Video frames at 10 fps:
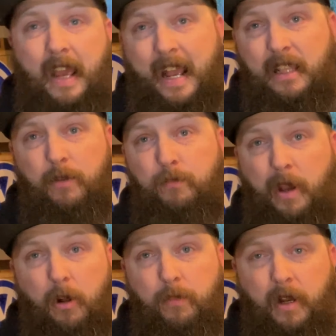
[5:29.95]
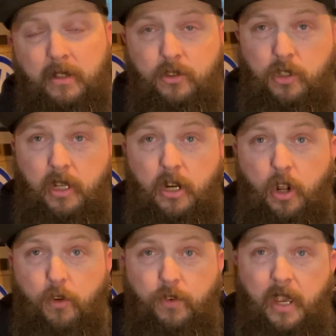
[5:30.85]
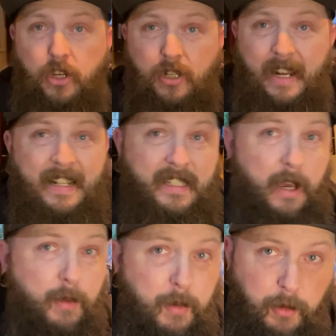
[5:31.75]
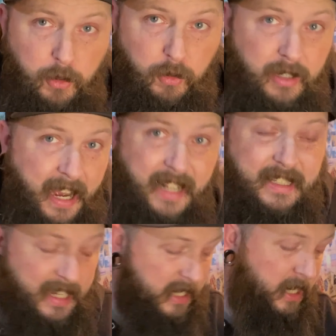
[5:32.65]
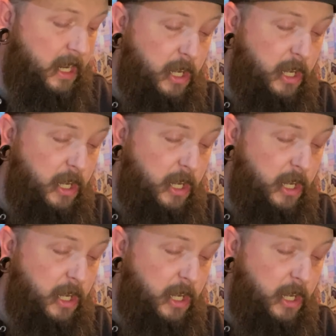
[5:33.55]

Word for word: and the bell button so you get a notification anytime I upload new content